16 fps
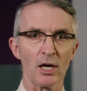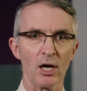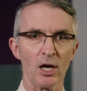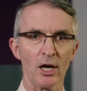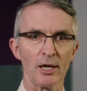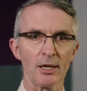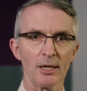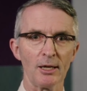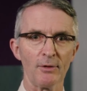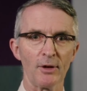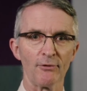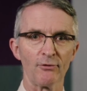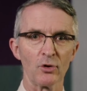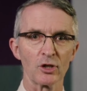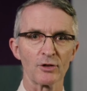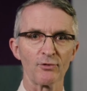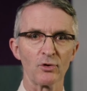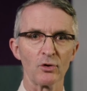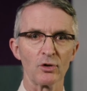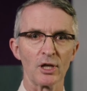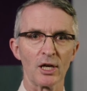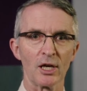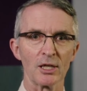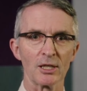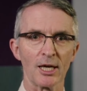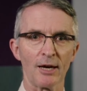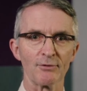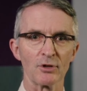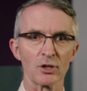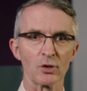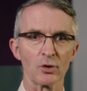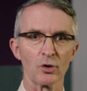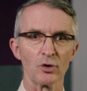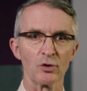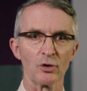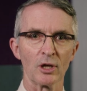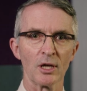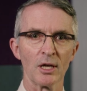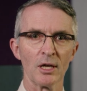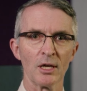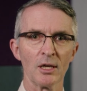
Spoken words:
eye in the first few days after surgery